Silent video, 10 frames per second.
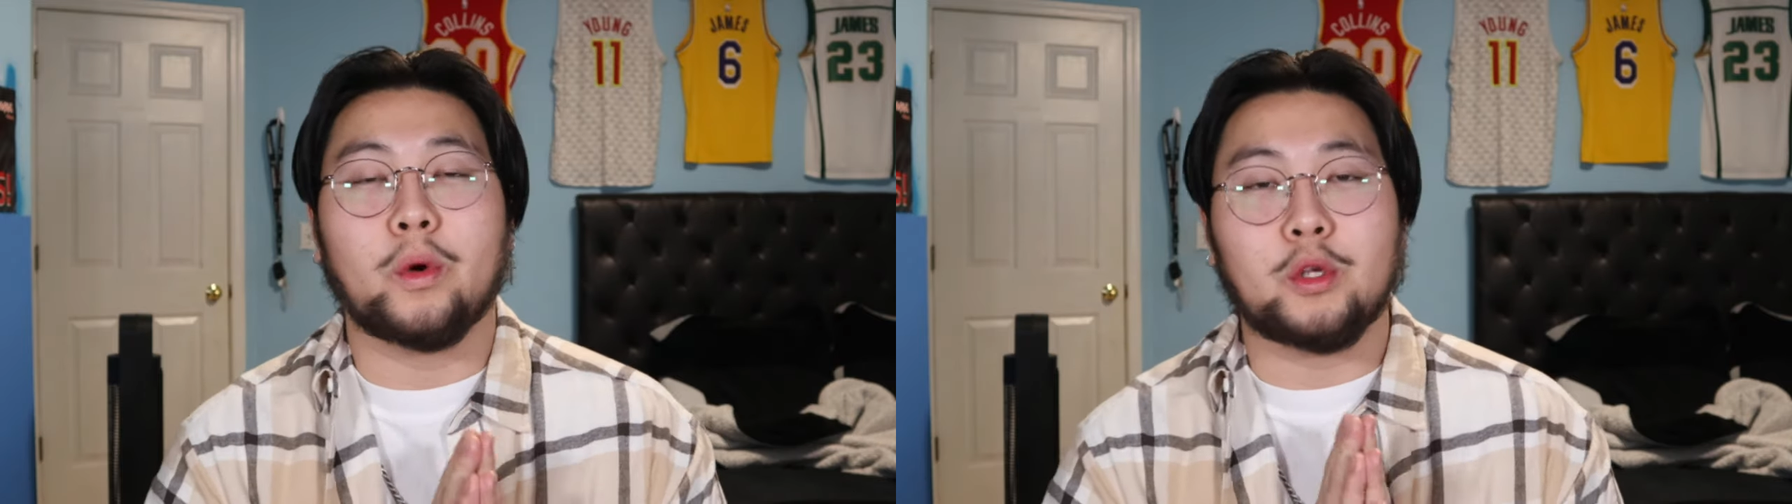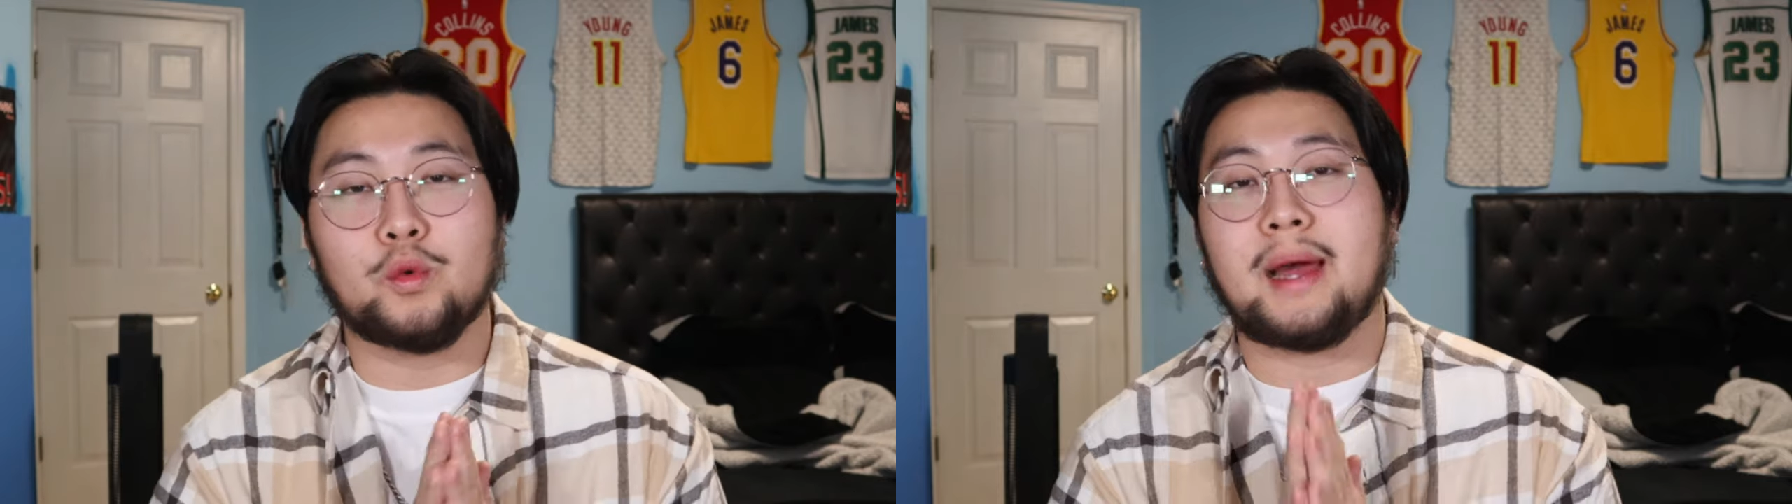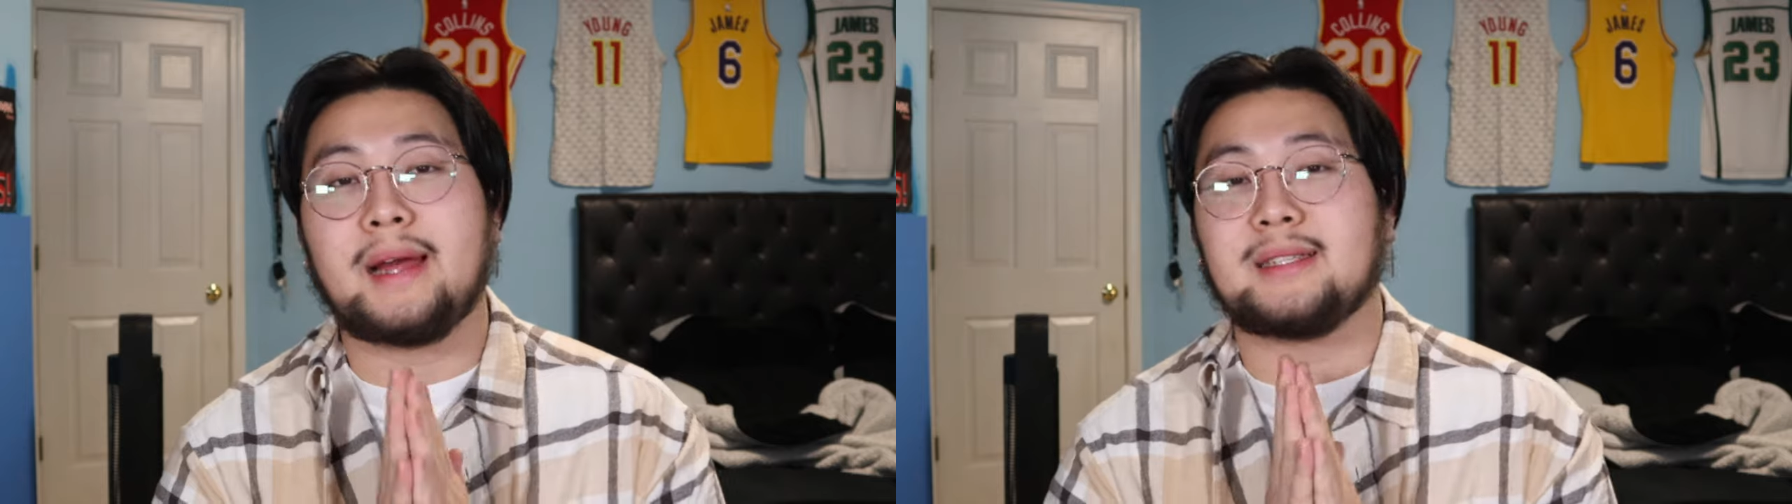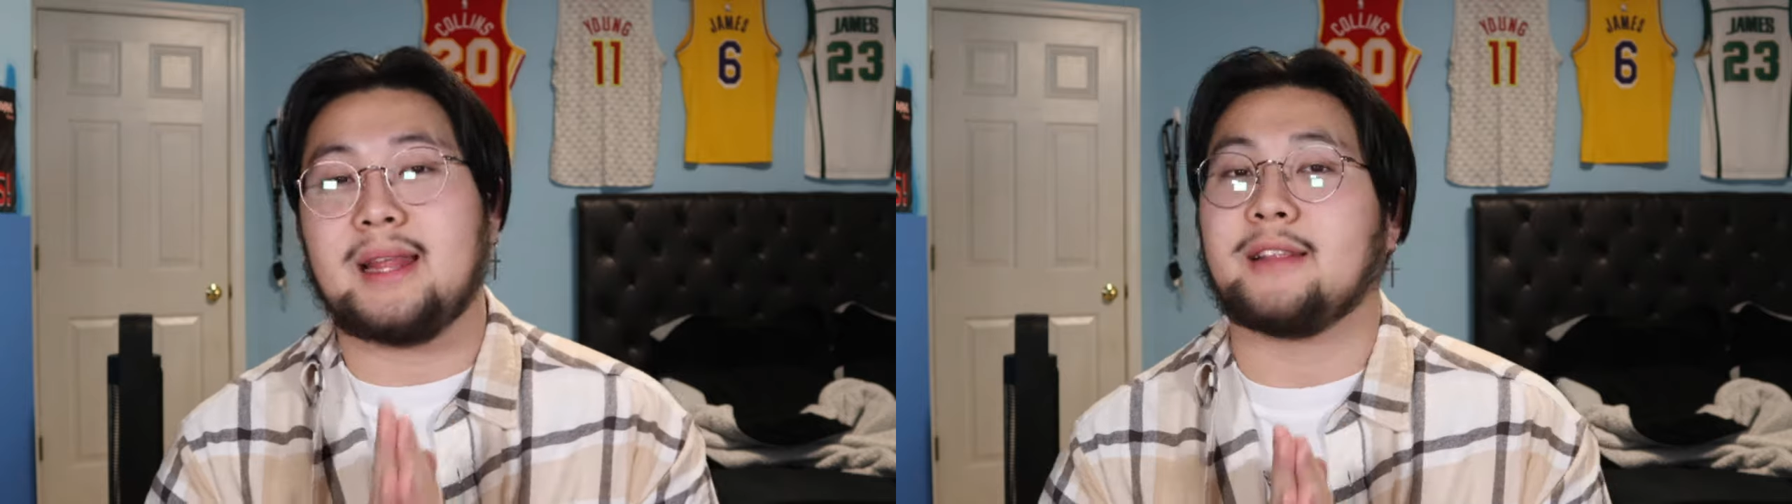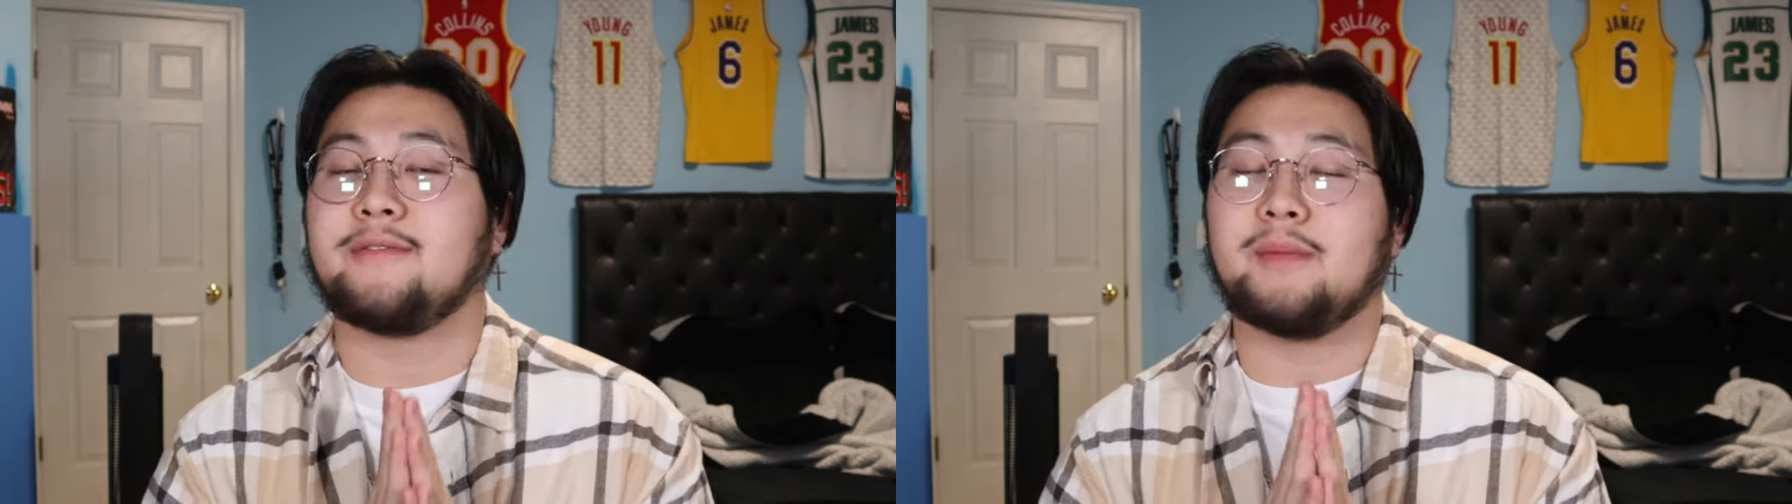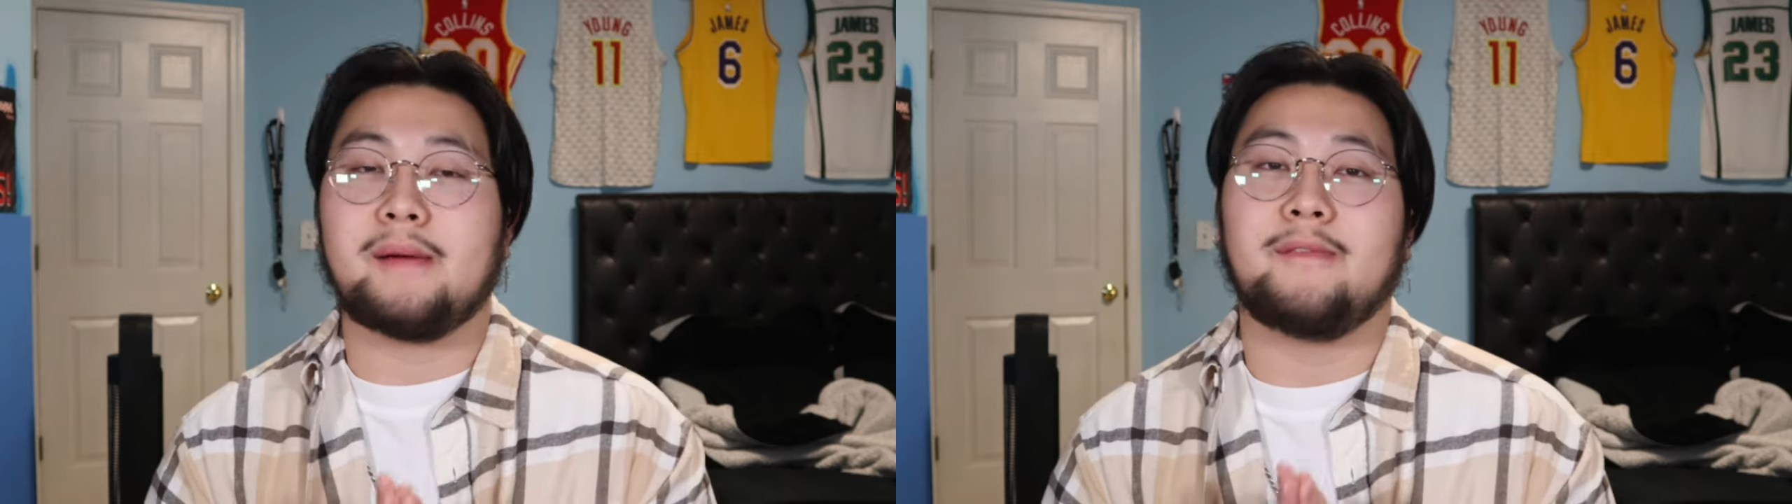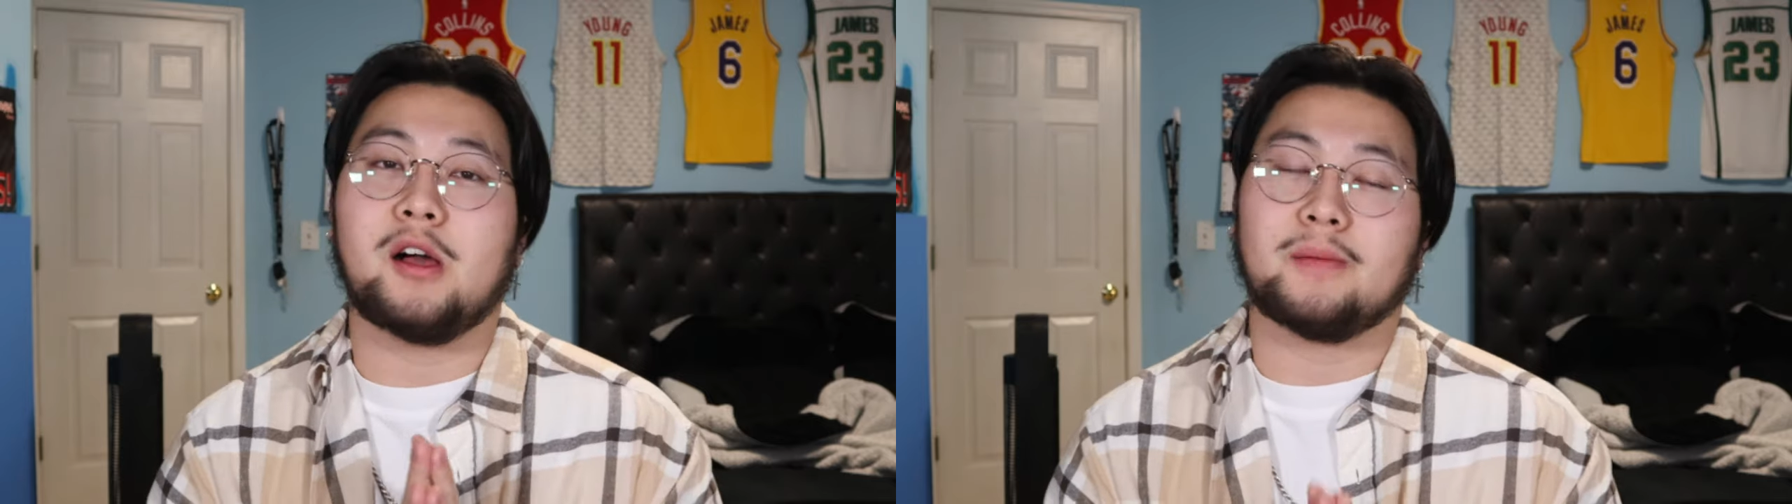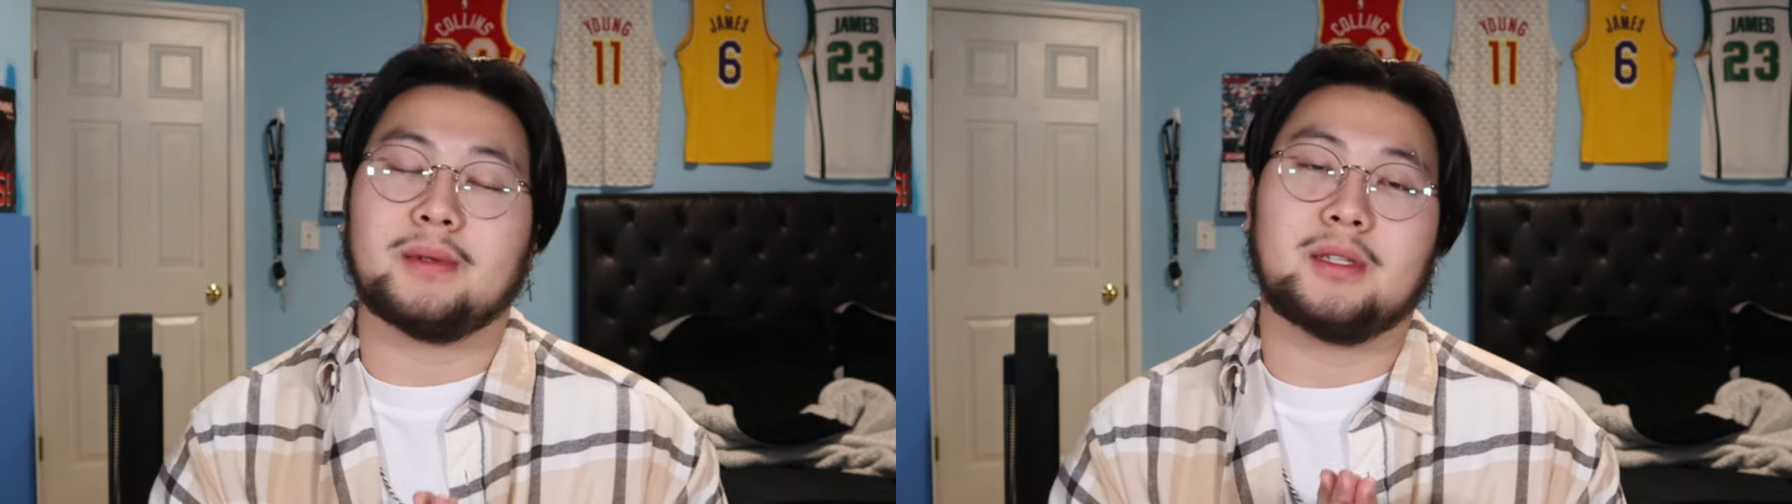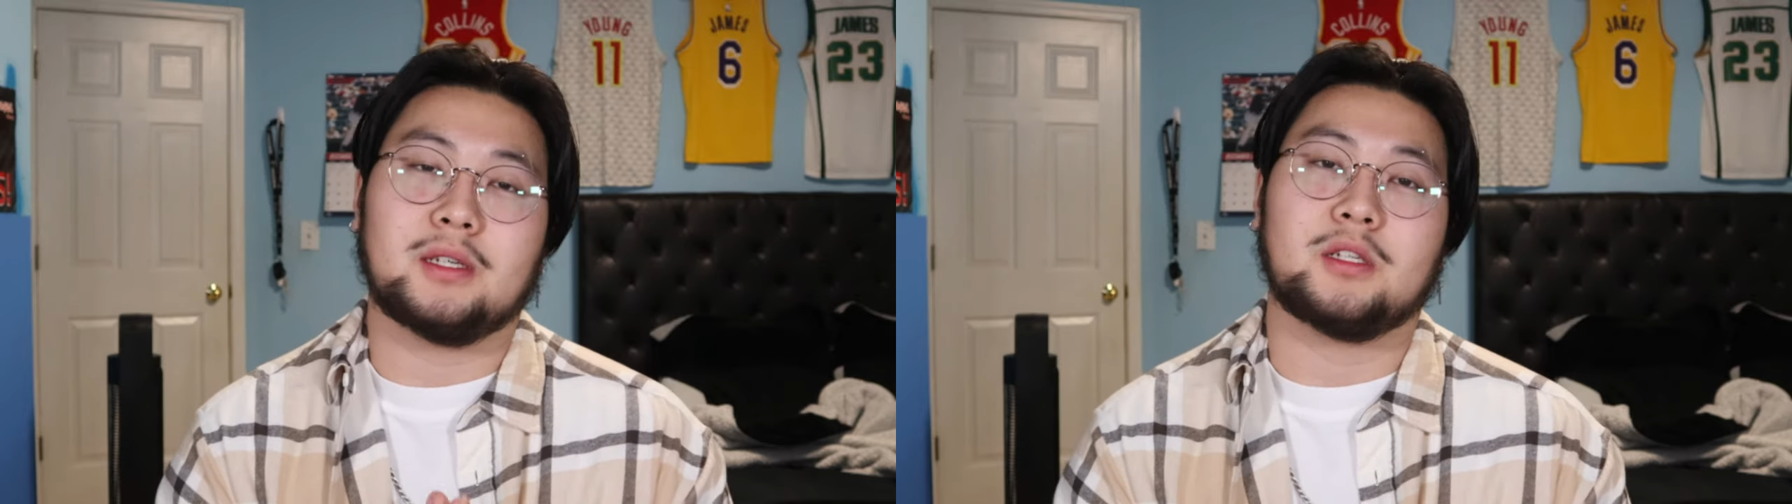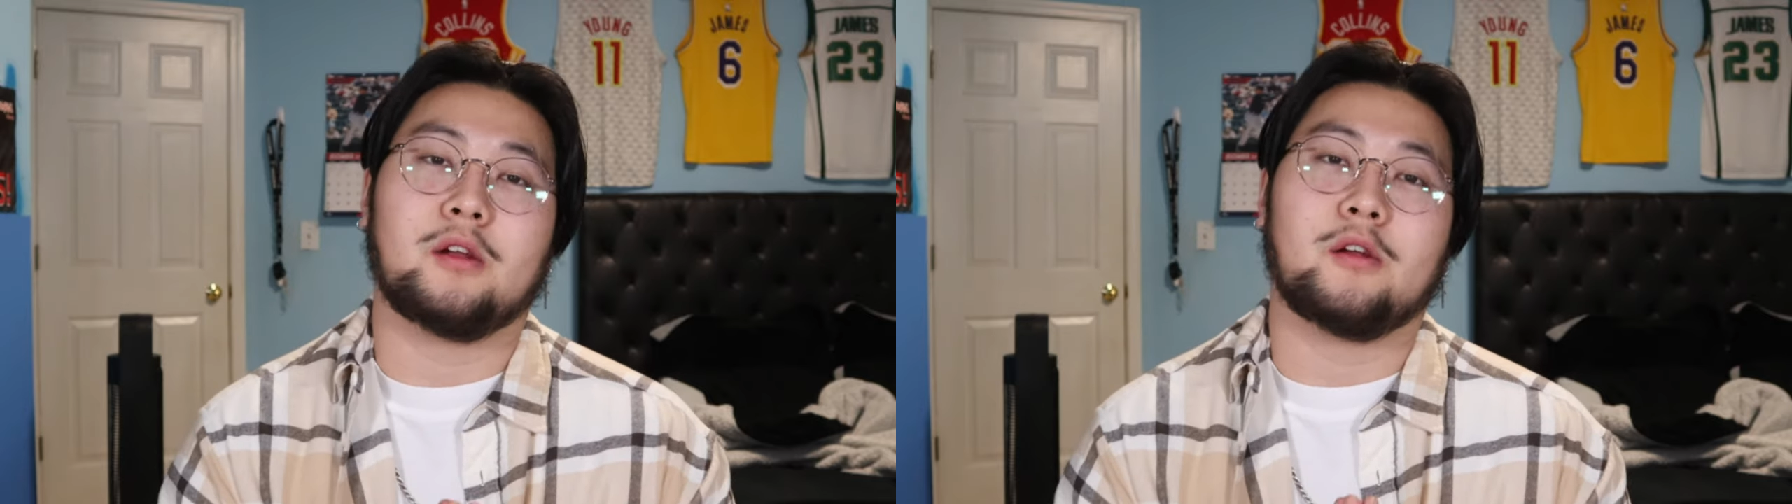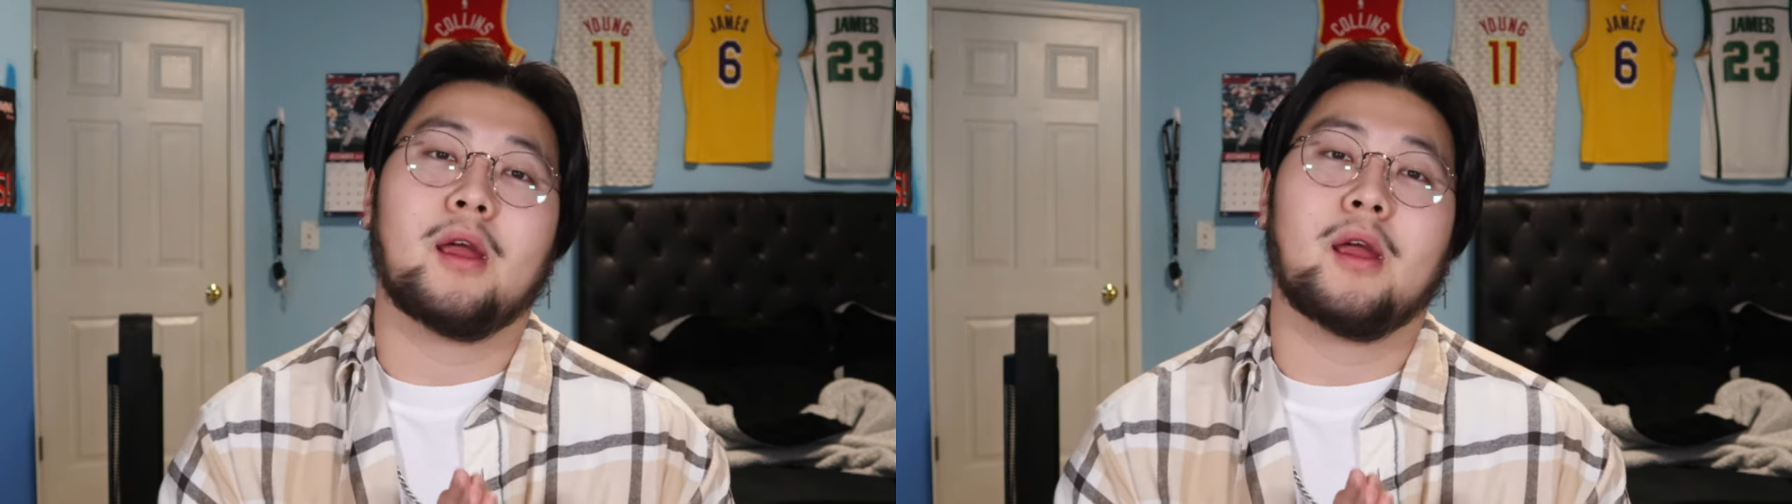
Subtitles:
guys liked for my Vlogmas this year.